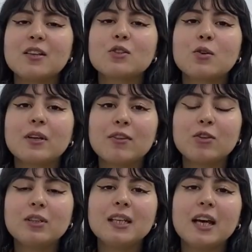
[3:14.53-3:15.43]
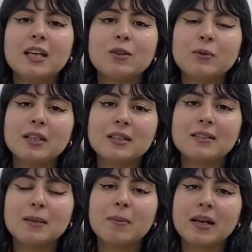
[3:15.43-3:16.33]
So gathering high
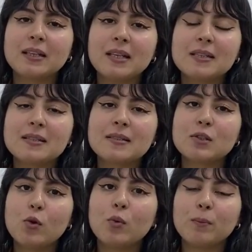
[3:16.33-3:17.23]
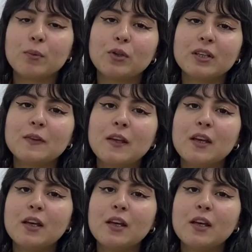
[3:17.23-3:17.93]
quality backlinks is so important